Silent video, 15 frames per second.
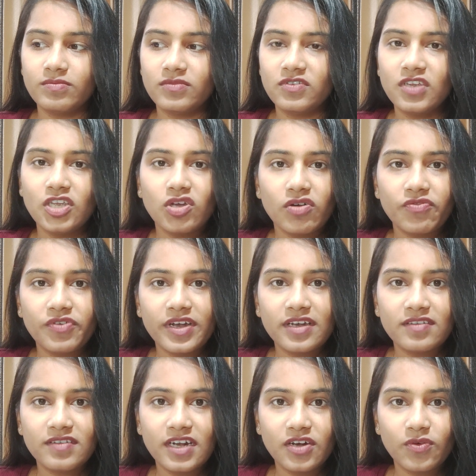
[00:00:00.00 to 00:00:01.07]
see your
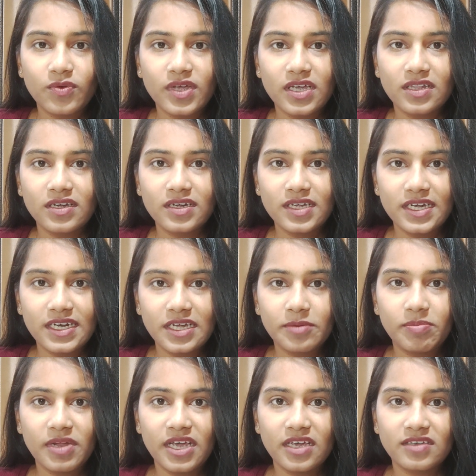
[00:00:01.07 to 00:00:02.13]
friends that, okay, they are getting
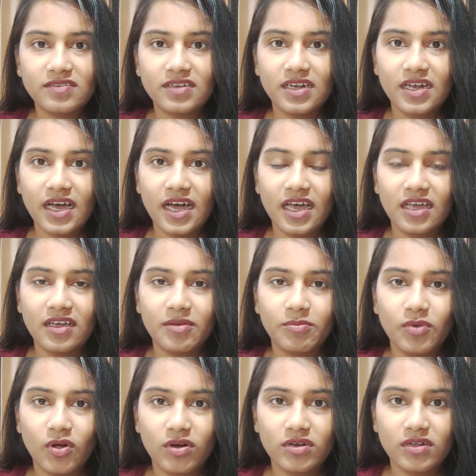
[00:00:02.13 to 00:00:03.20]
placed and I am
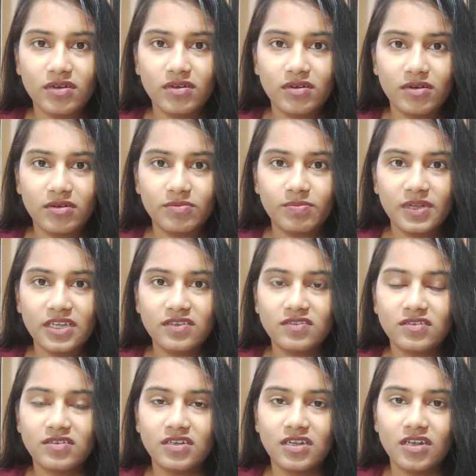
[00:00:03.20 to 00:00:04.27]
not
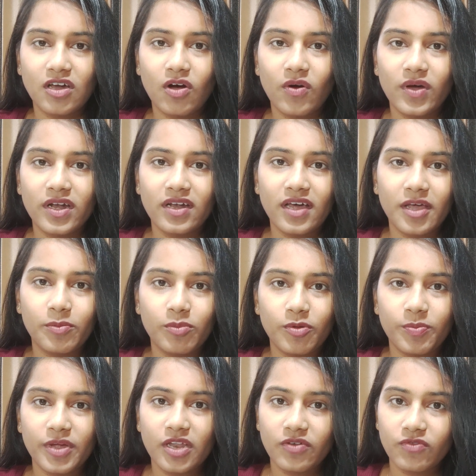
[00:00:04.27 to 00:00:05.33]
placed till now and I am
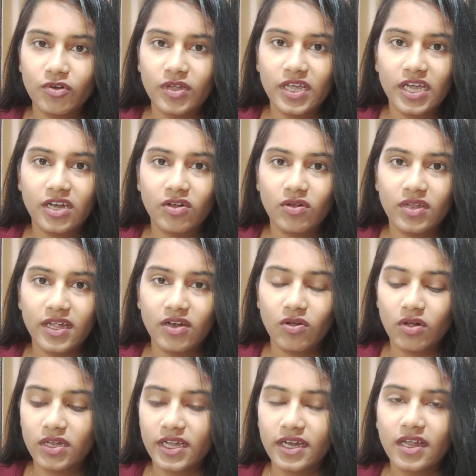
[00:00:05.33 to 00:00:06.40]
preparing for GATE on and
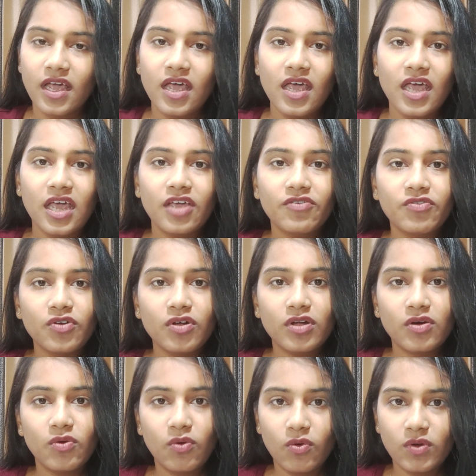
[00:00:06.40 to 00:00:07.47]
all that. If your
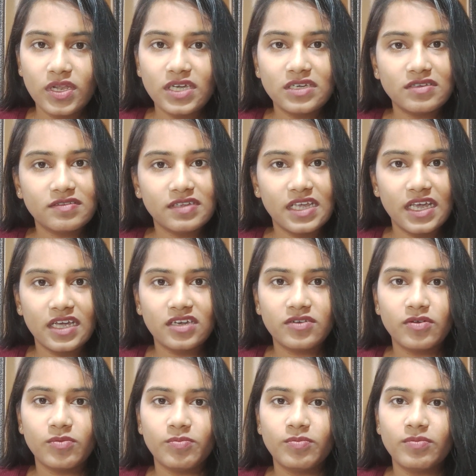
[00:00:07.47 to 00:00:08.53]
goal is
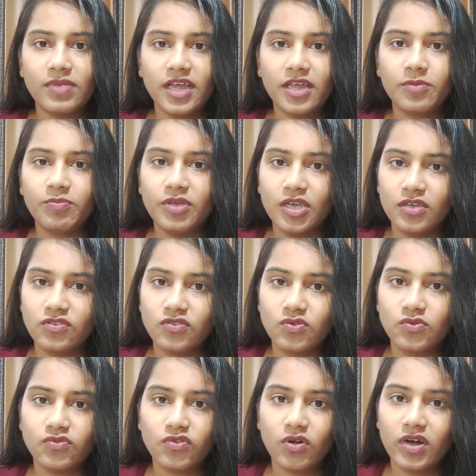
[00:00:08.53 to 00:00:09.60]
GATE, like
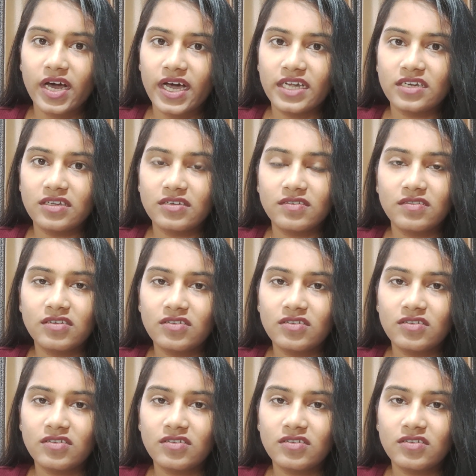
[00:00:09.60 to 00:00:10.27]
PSUs or IITs,